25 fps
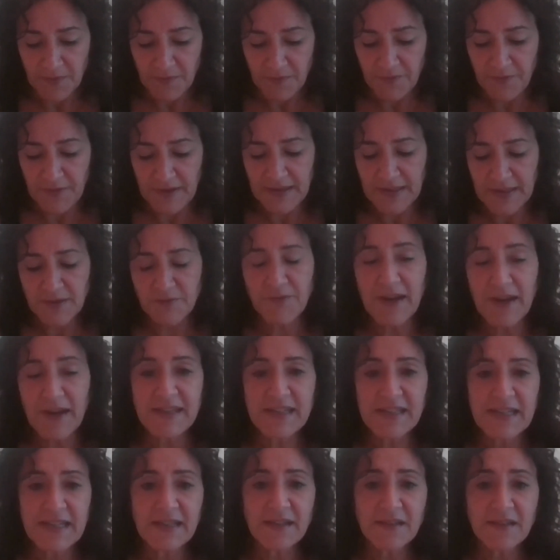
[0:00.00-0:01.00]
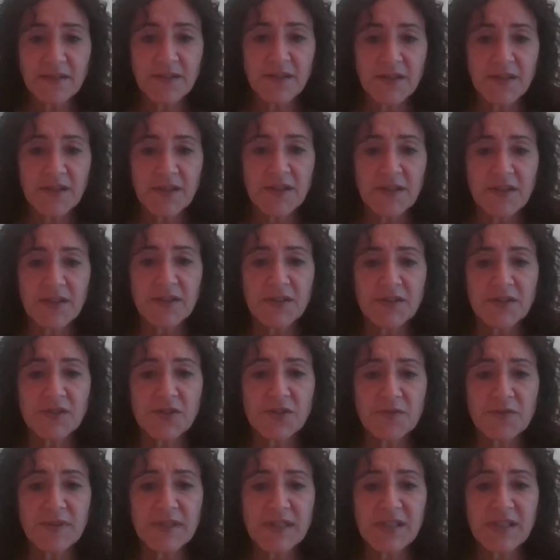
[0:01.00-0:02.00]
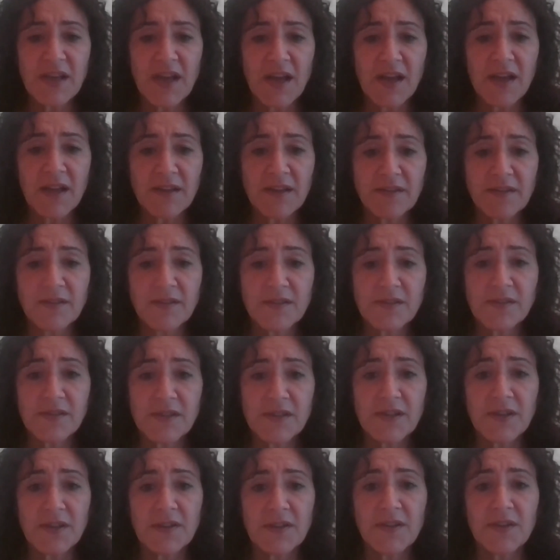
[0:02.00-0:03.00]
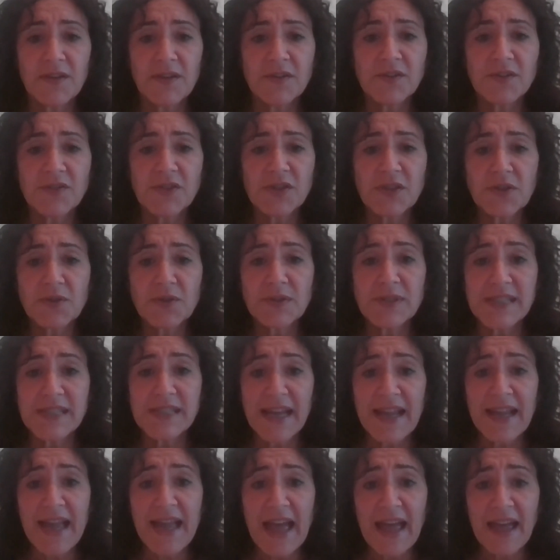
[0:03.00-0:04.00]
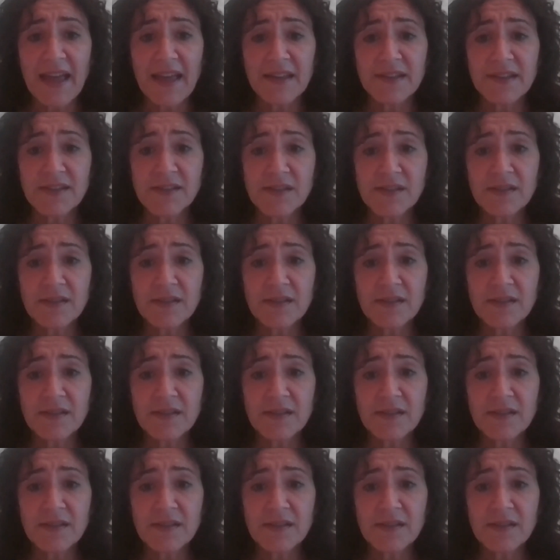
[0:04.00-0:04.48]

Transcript: feeling ready to return to your day ahead.